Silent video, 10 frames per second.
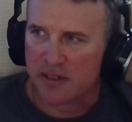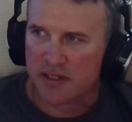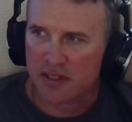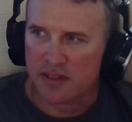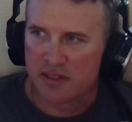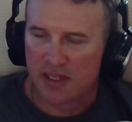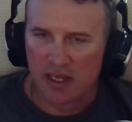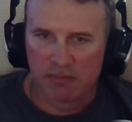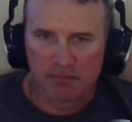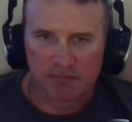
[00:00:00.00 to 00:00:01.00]
because
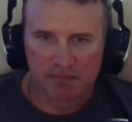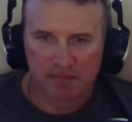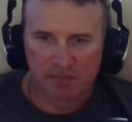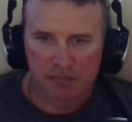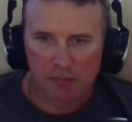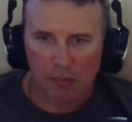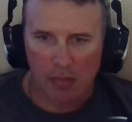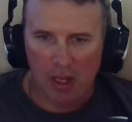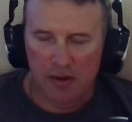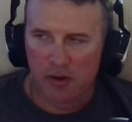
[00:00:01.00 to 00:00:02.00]

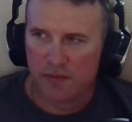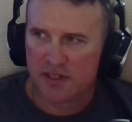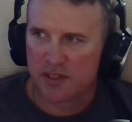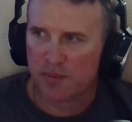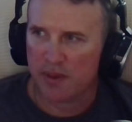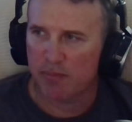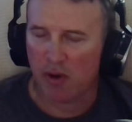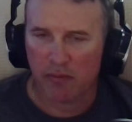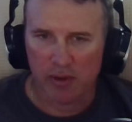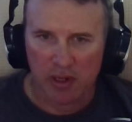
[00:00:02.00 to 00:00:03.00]
I know this has been
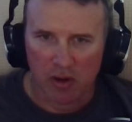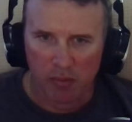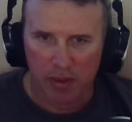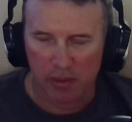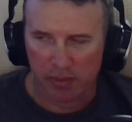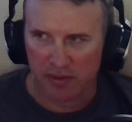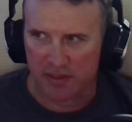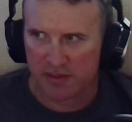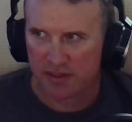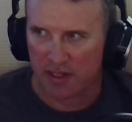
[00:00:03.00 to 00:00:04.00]
bothering a lot of people.
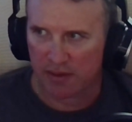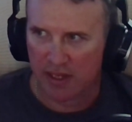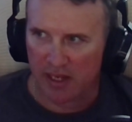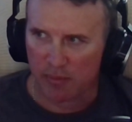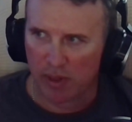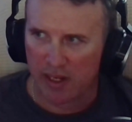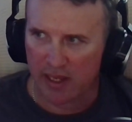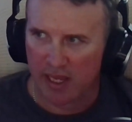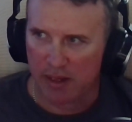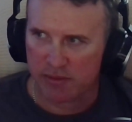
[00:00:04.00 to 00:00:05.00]
Is can they play their
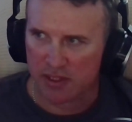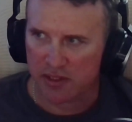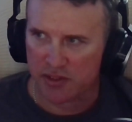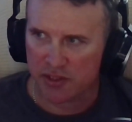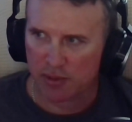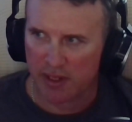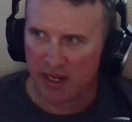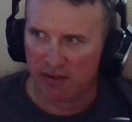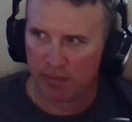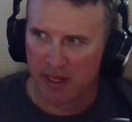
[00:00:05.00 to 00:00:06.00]
games at 120
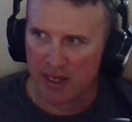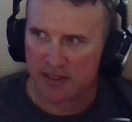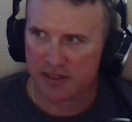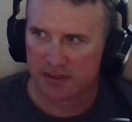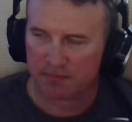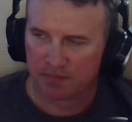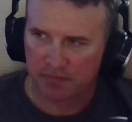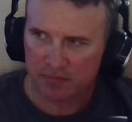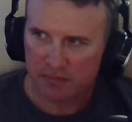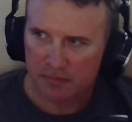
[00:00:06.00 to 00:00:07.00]
FPS
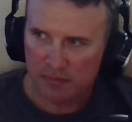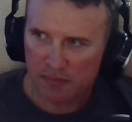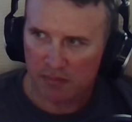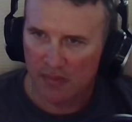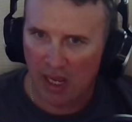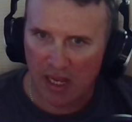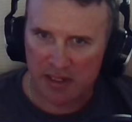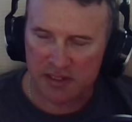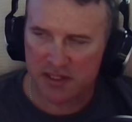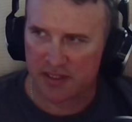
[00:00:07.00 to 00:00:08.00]

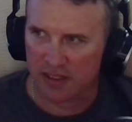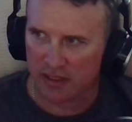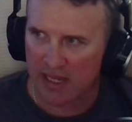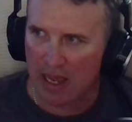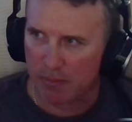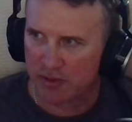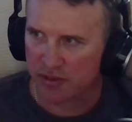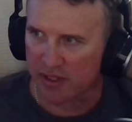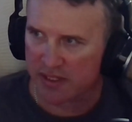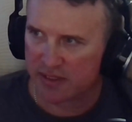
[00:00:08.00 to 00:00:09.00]
and still
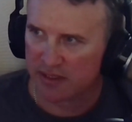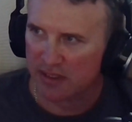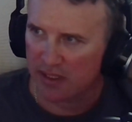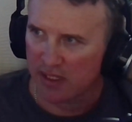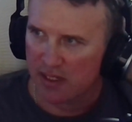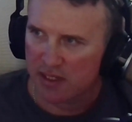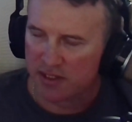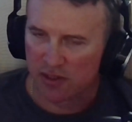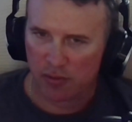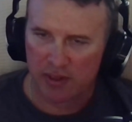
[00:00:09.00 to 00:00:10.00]
capture it?
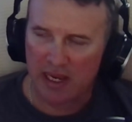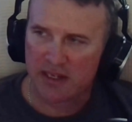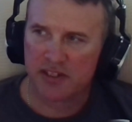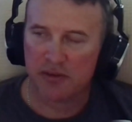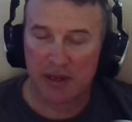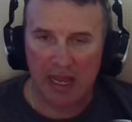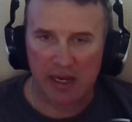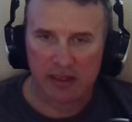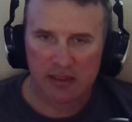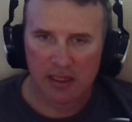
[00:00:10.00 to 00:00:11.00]
So yes, you
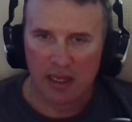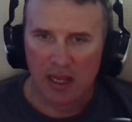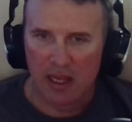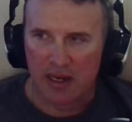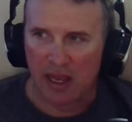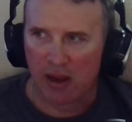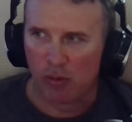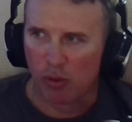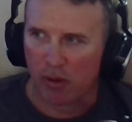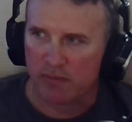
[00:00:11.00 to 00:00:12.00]
can.
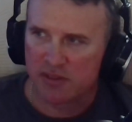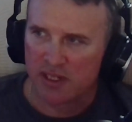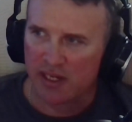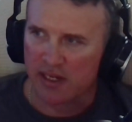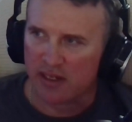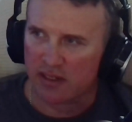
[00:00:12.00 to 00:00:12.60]
Now, obviously,